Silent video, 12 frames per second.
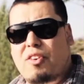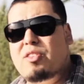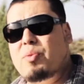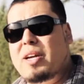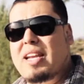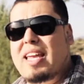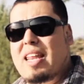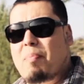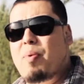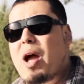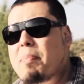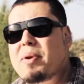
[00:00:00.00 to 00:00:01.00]
First, we're gonna
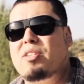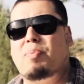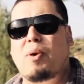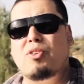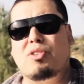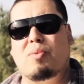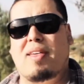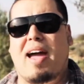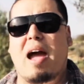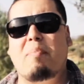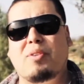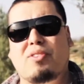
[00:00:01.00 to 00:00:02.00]
get a proper exposure
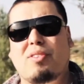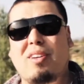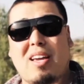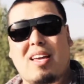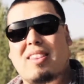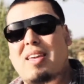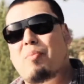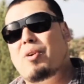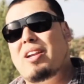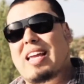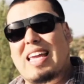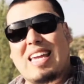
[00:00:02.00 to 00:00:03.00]
with our aperture. Then
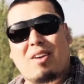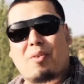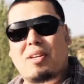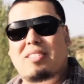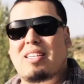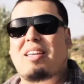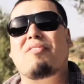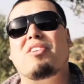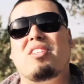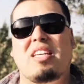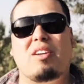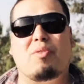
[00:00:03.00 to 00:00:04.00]
we're gonna increase and
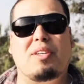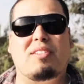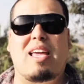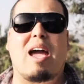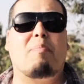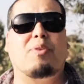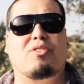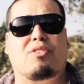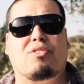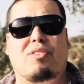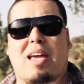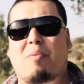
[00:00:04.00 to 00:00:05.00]
even decrease the
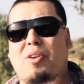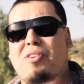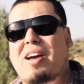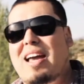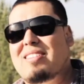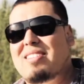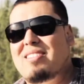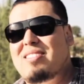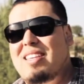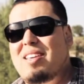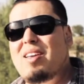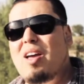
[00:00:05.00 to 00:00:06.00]
aperture so that way you guys can
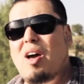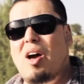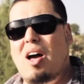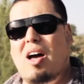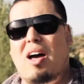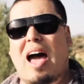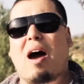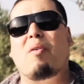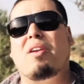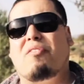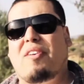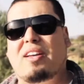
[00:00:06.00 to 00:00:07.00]
see
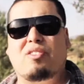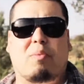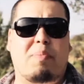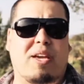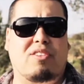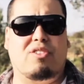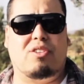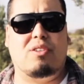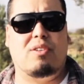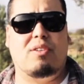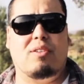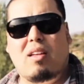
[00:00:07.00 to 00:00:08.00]
how it affects your
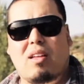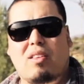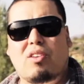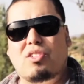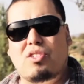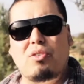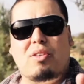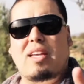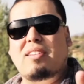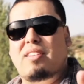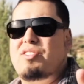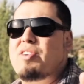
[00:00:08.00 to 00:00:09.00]
picture. There's two
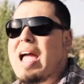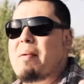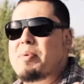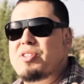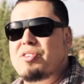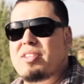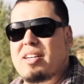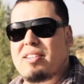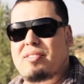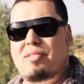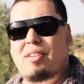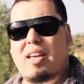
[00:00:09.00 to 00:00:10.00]
things that your aperture
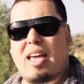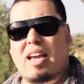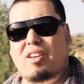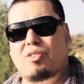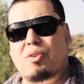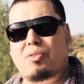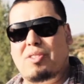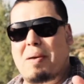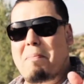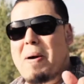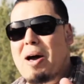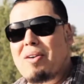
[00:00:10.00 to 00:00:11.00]
does. It controls
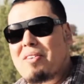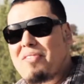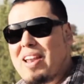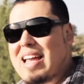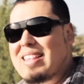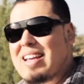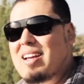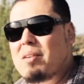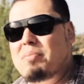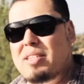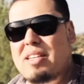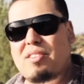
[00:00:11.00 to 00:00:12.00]
the amount of light that
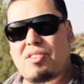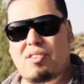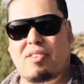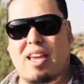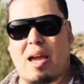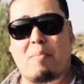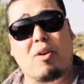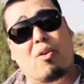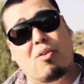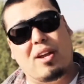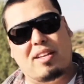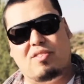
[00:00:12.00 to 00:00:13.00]
comes into your
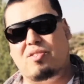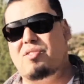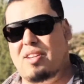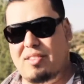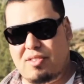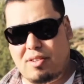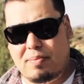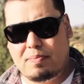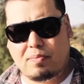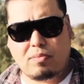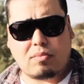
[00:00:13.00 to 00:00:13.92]
camera or hits your sensor.